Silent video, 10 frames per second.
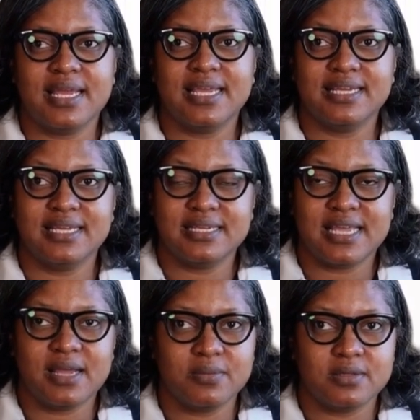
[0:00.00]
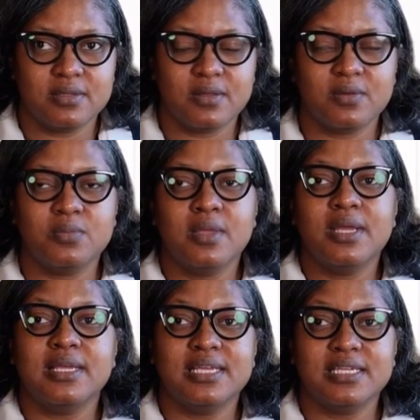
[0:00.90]
And now we're
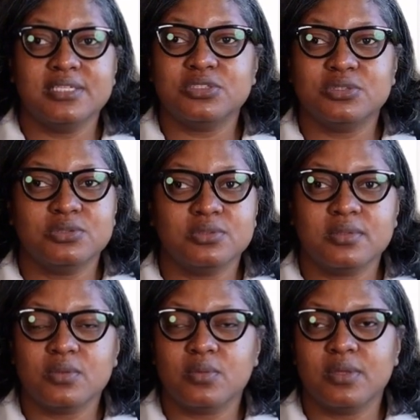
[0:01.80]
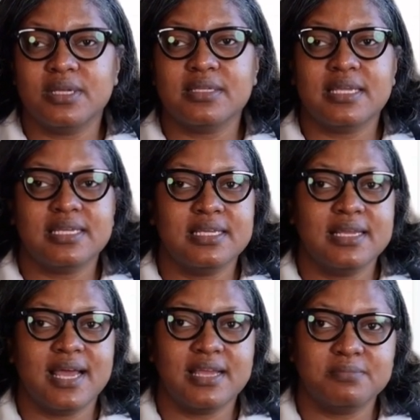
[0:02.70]
gonna get into what the
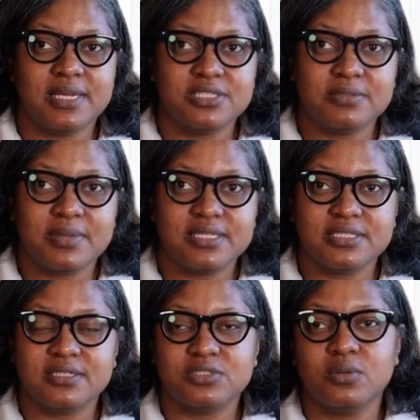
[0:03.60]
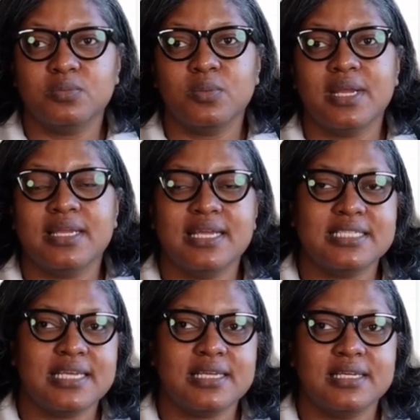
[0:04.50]
automation piece. So what does
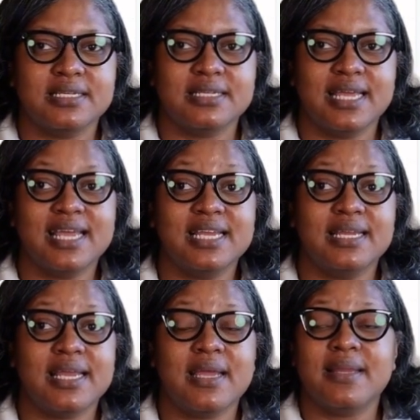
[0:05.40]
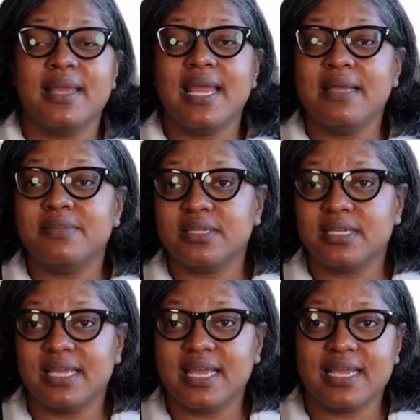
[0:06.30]
it look like after
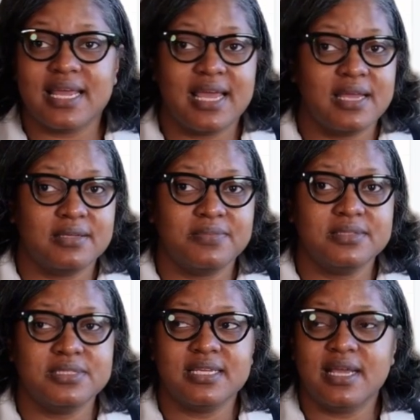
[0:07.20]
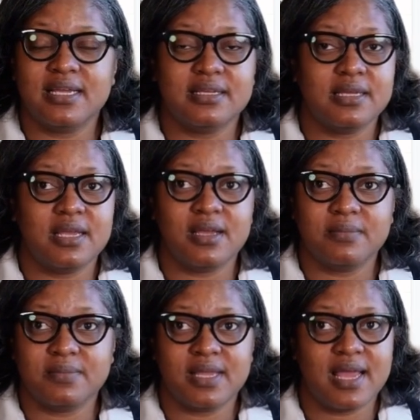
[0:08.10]
they have signed
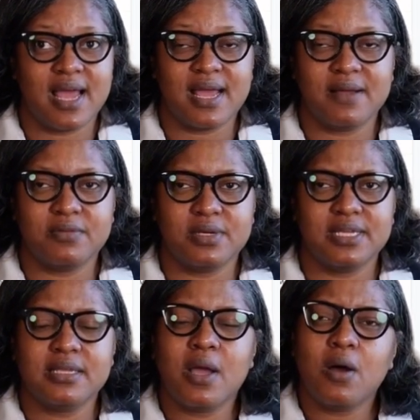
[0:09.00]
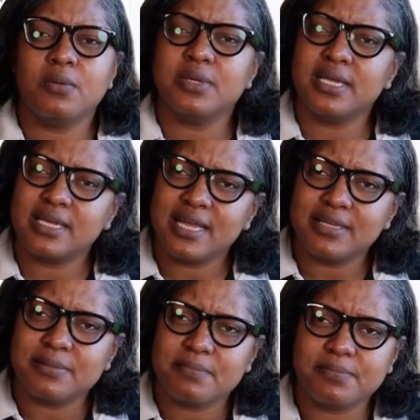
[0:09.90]
up? I have one that's already
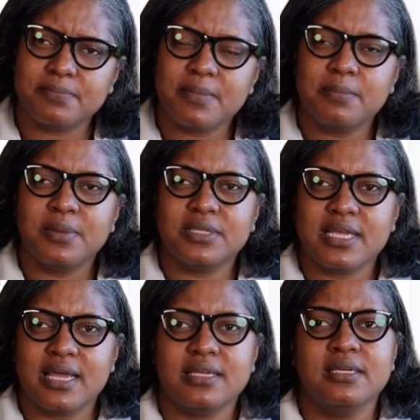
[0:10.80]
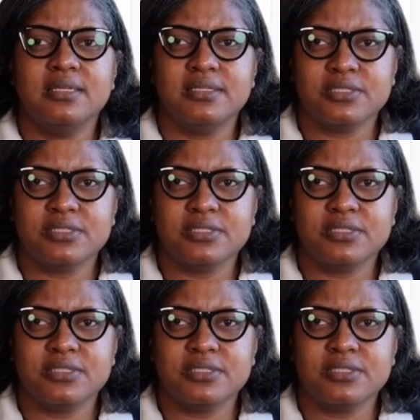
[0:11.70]
like put together.